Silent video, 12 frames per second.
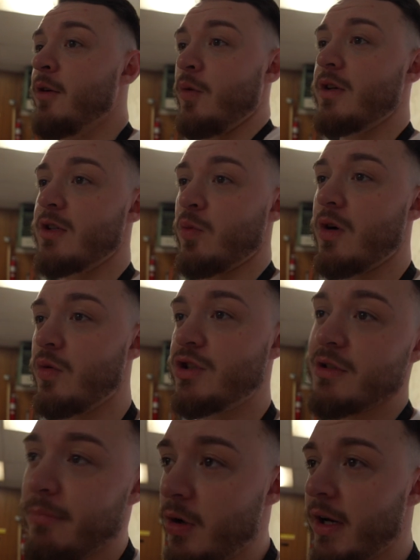wants to work
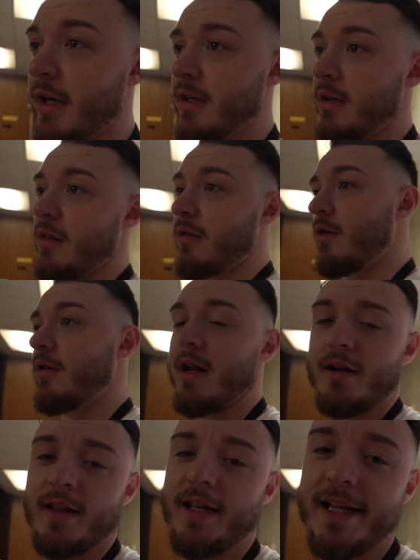with your boy, throw
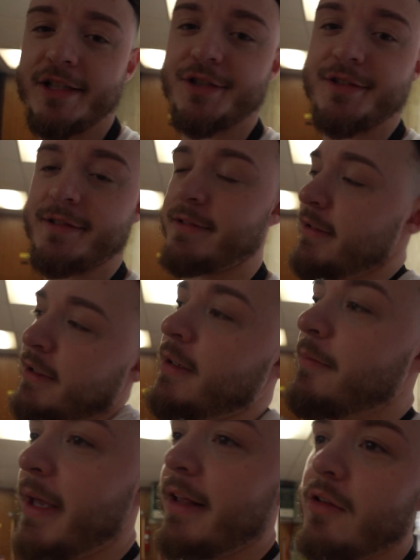down in the kitchen,
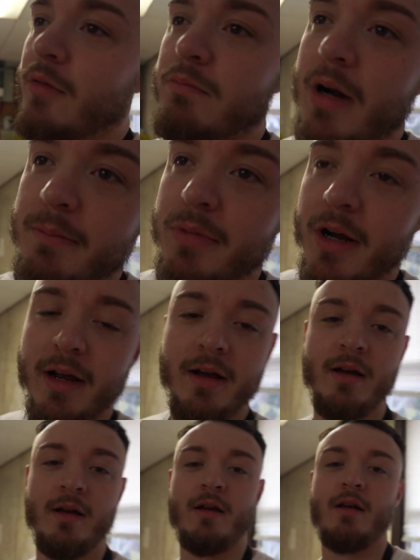make a little bread. Let
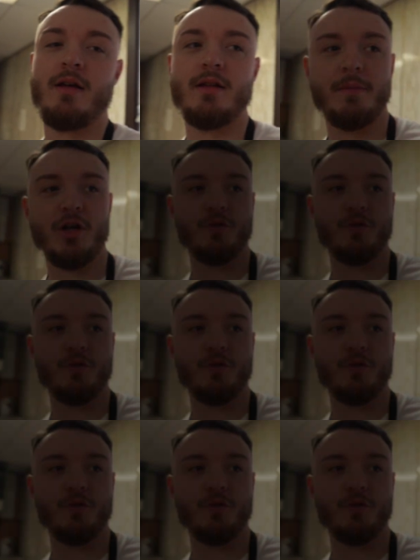me